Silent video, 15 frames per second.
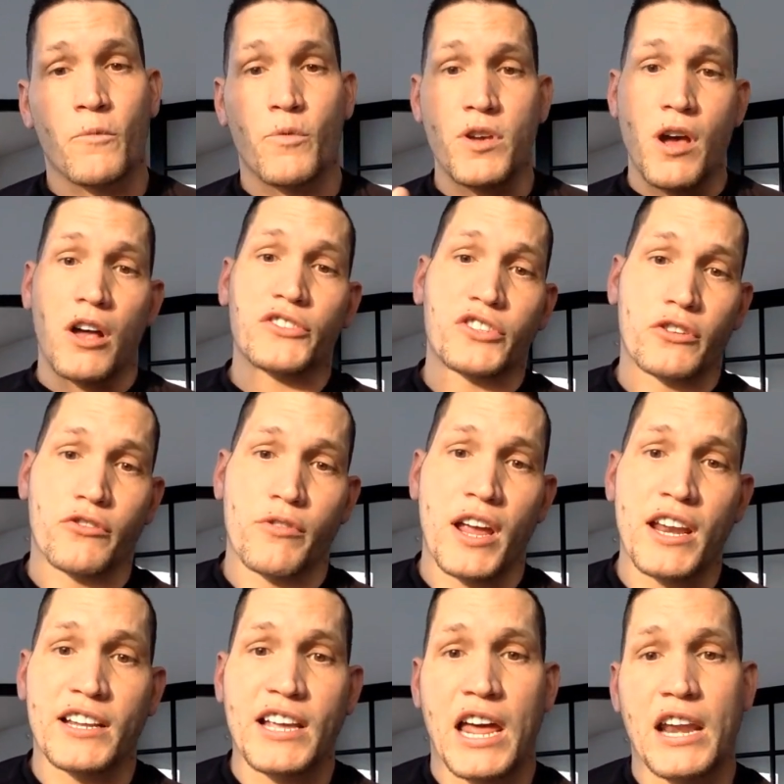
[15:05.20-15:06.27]
we also
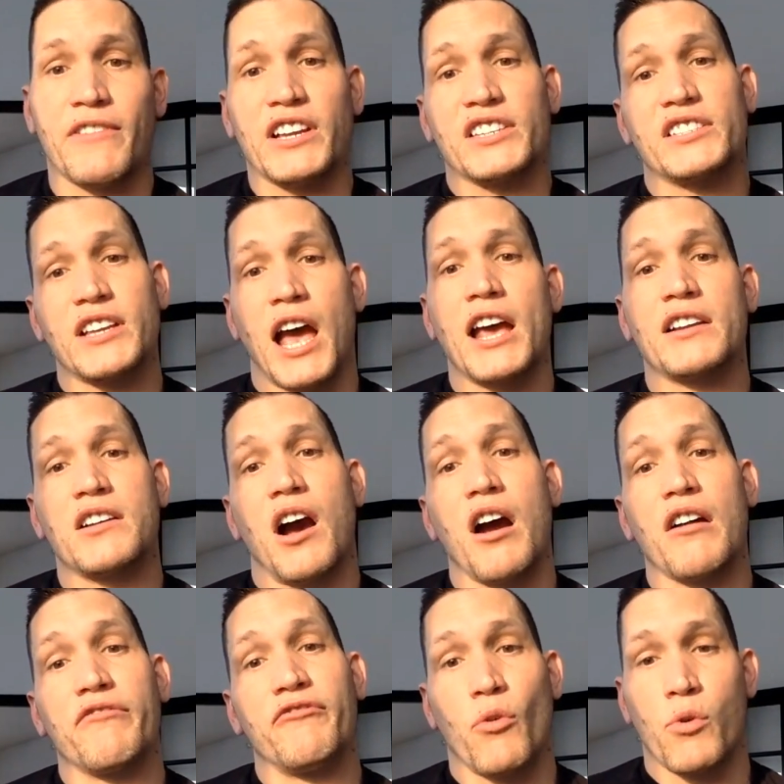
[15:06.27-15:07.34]
created kind of a
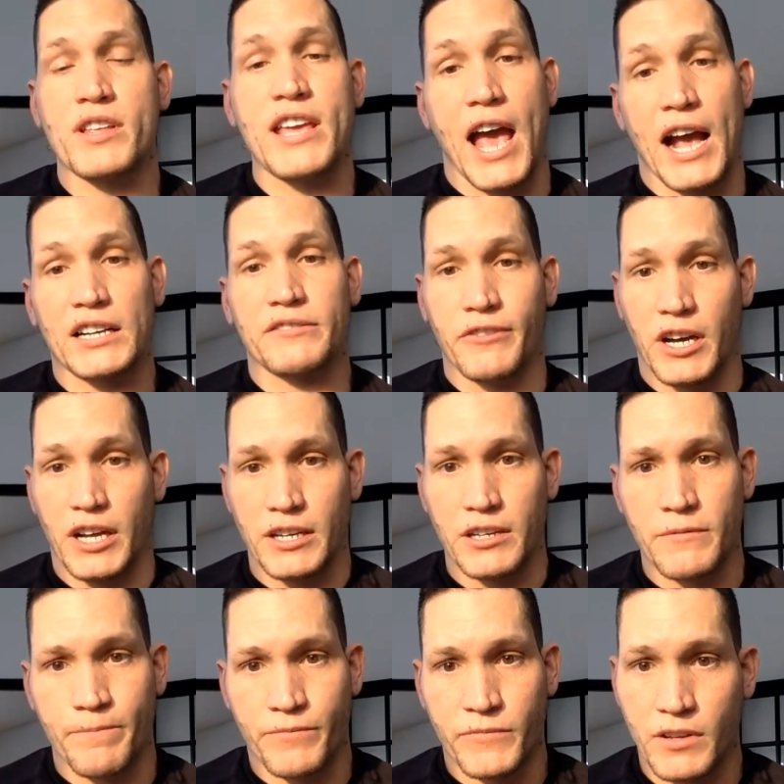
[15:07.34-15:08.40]
sidecar 40 Act fund,
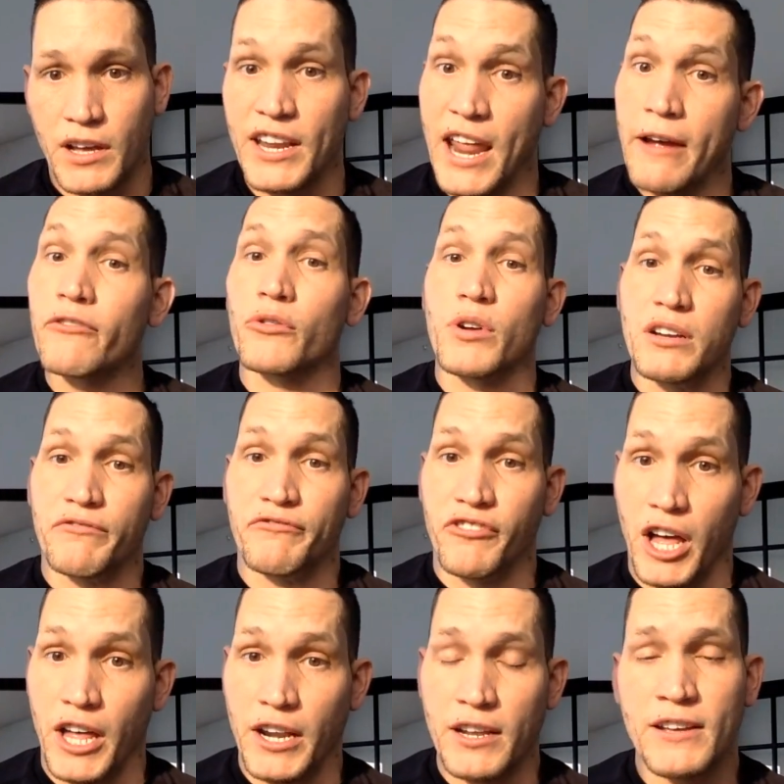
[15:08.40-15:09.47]
an evergreen
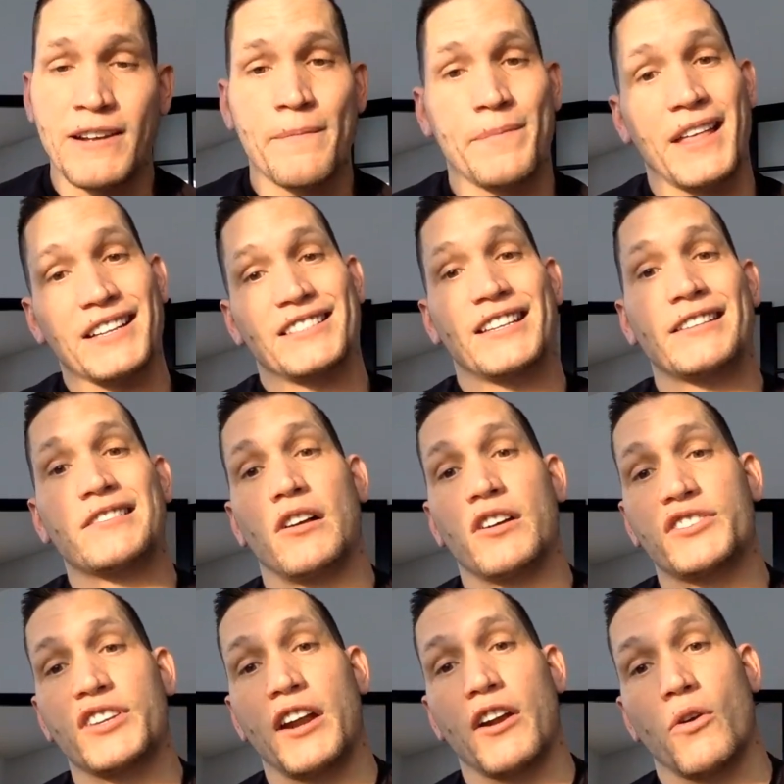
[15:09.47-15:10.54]
fund that sits
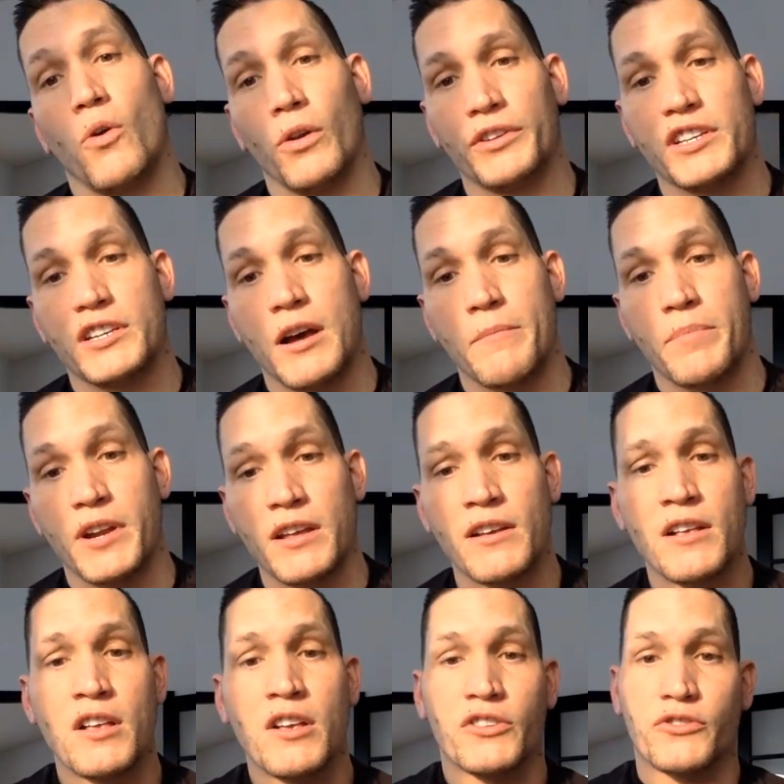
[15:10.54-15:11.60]
alongside our holding company
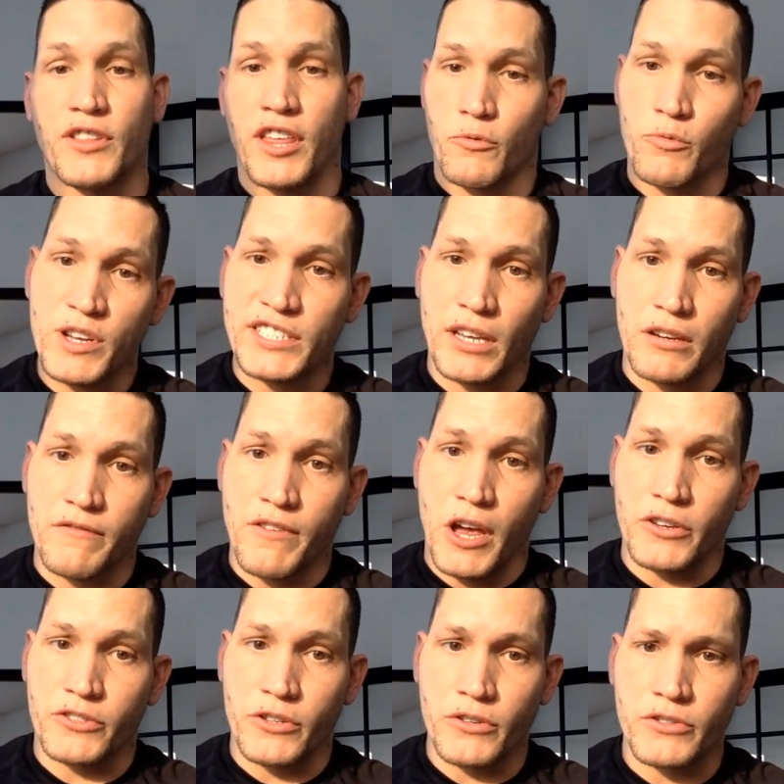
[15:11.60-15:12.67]
so that retail
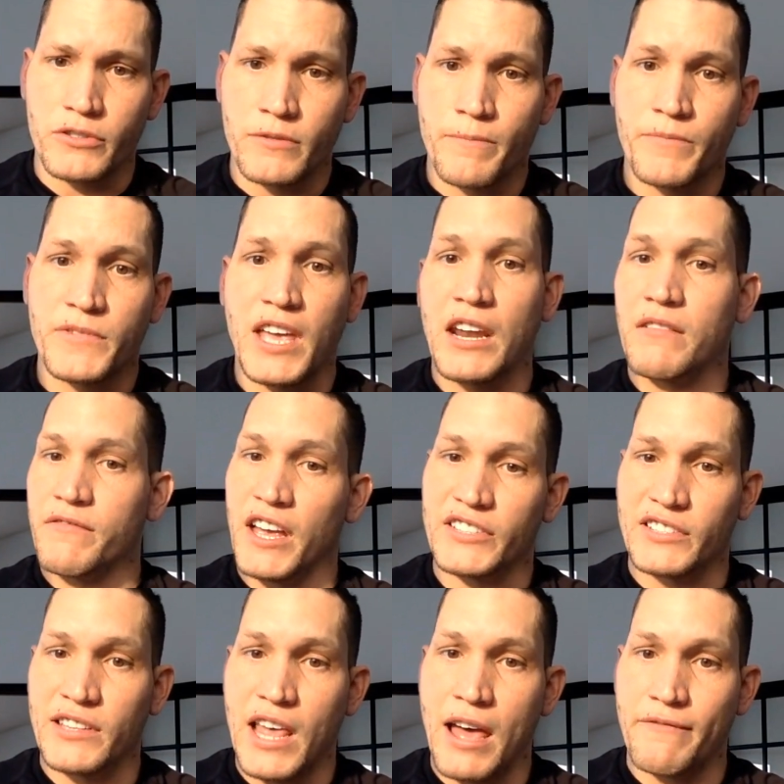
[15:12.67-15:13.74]
investors can
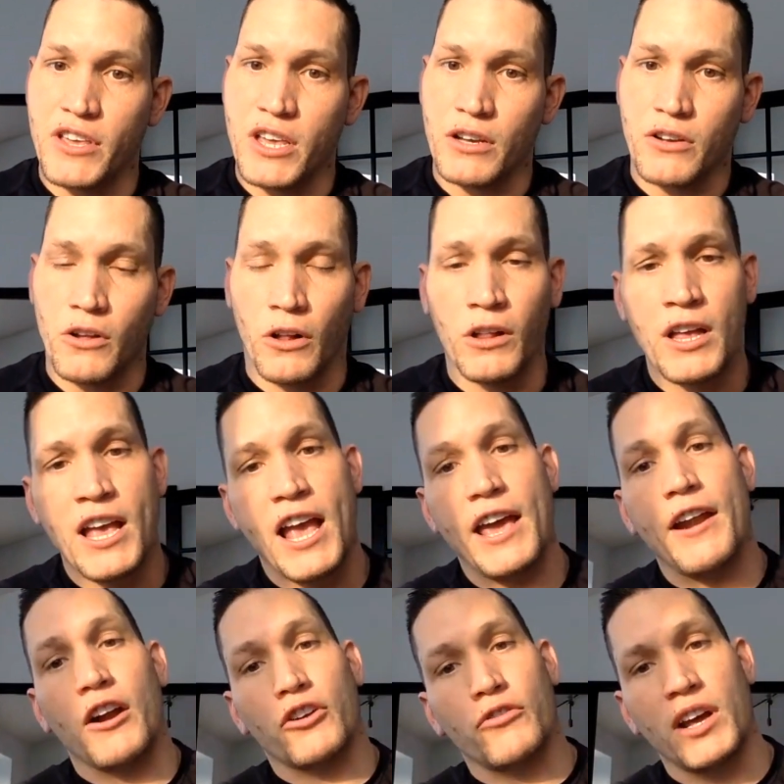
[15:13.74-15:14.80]
invest in that vehicle
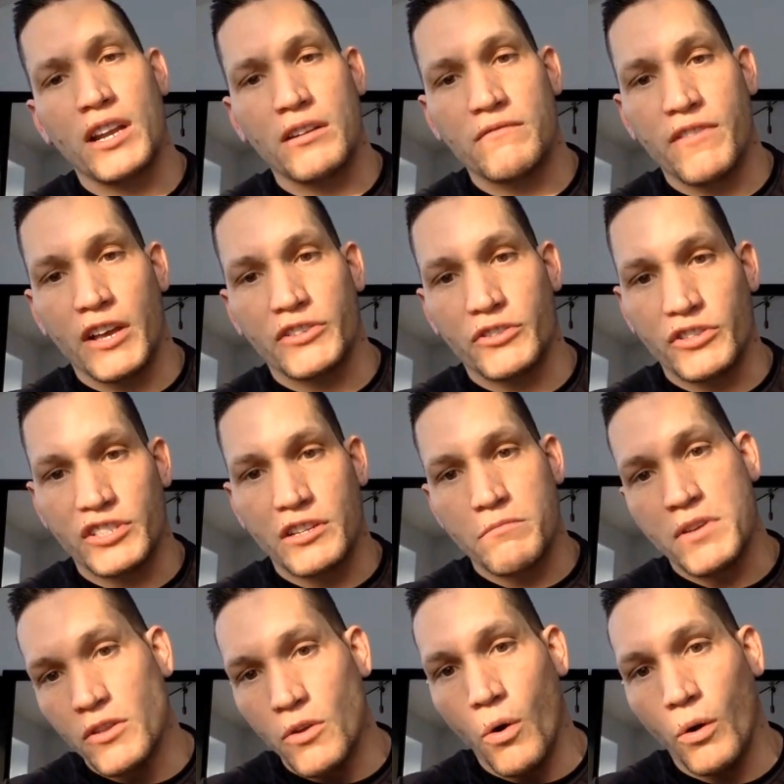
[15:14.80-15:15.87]
and our accredited investors can
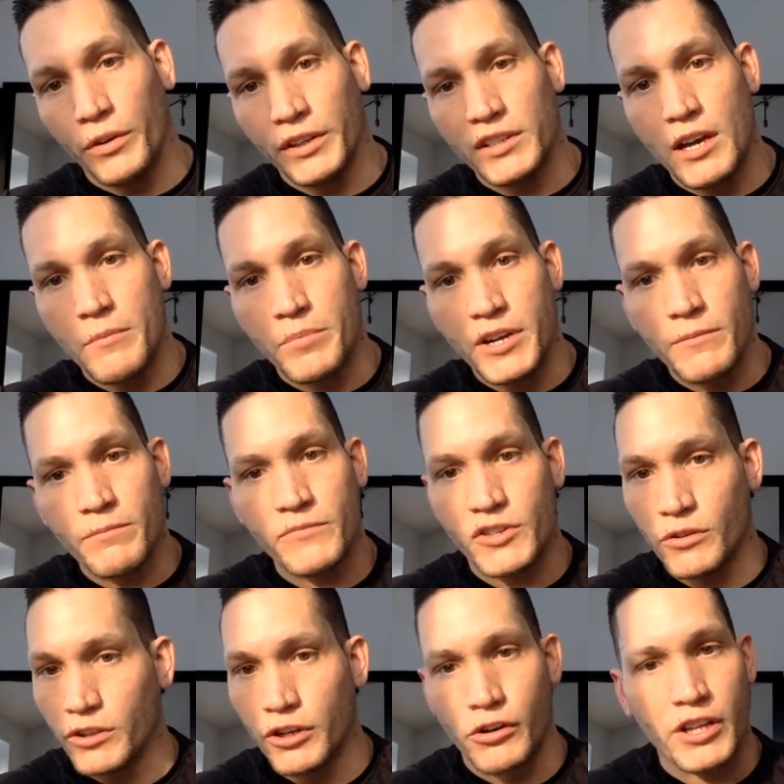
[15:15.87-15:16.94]
be in the holding company.
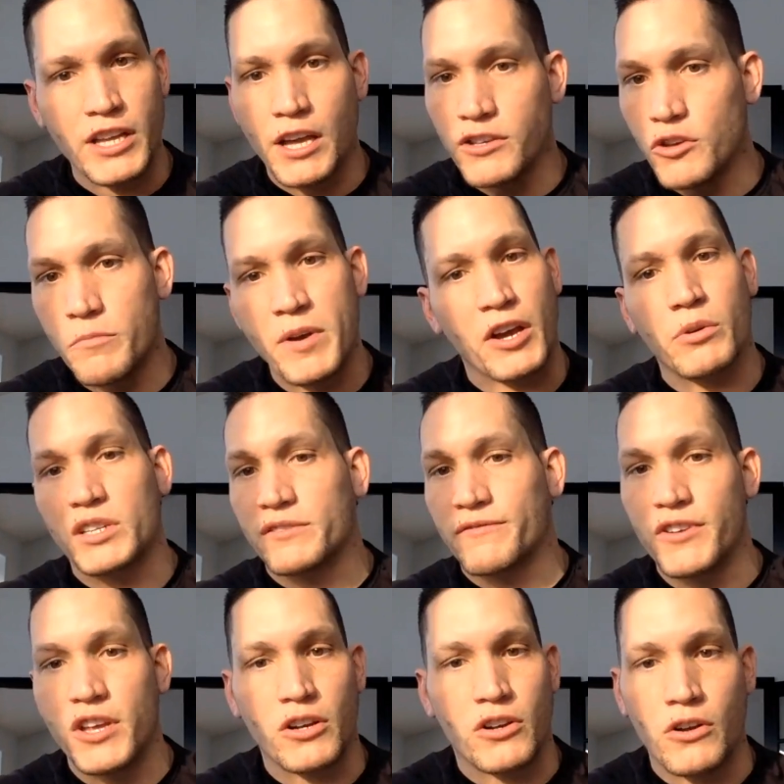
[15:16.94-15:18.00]
So literally a ubiquitous
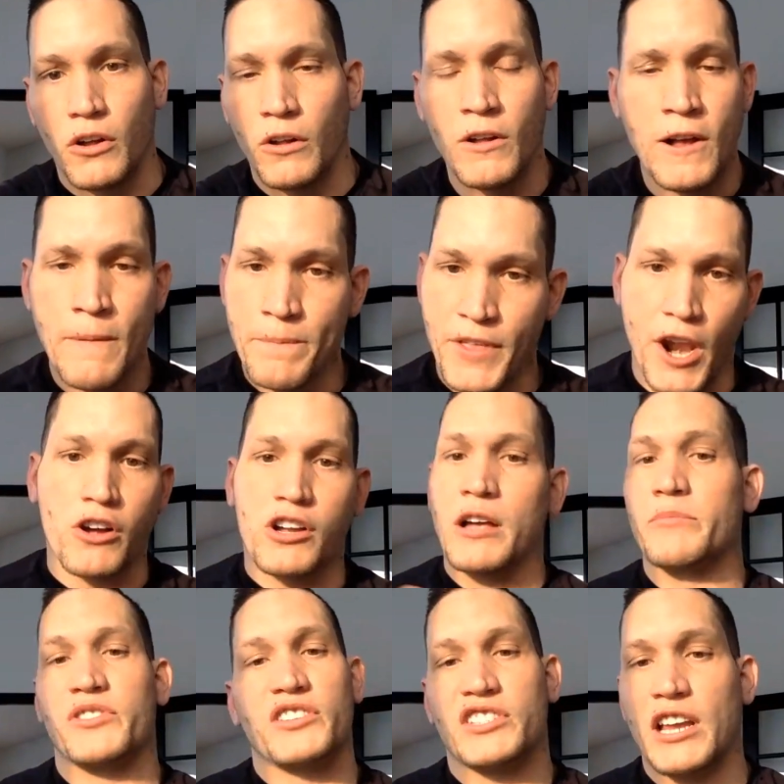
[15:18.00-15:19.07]
vehicle that all
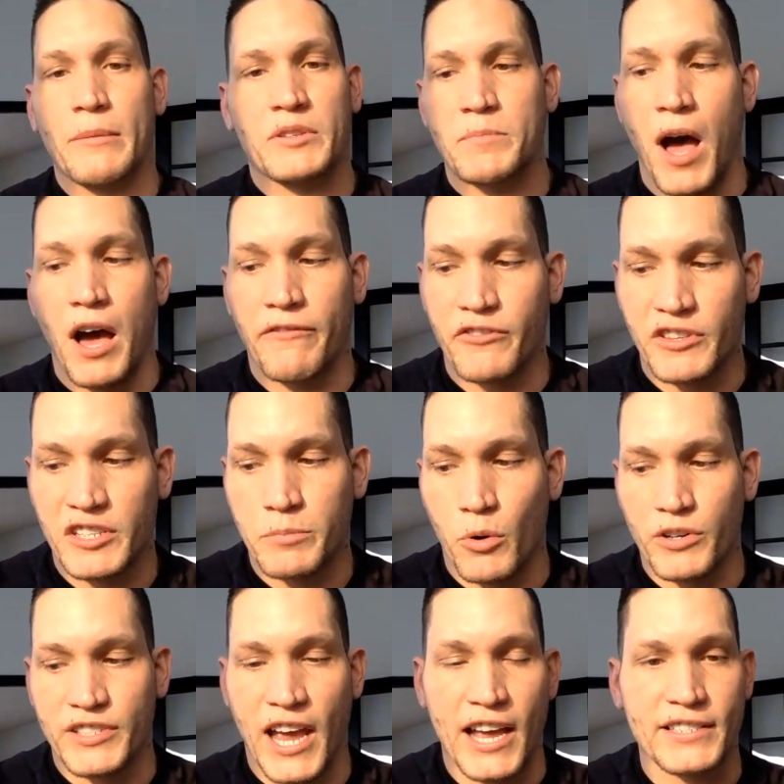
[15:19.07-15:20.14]
comes to the same spot for the
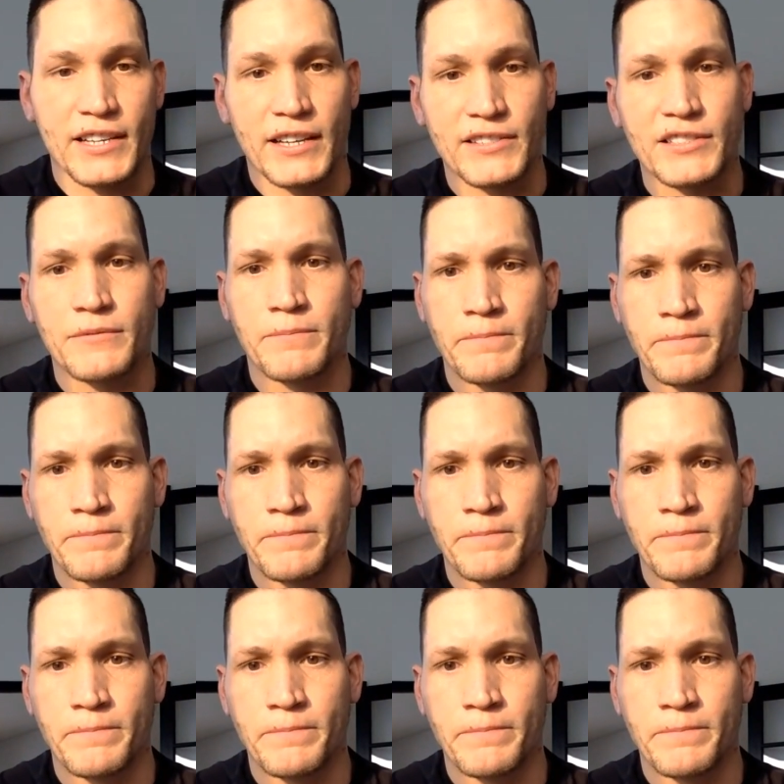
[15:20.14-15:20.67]
sports assets.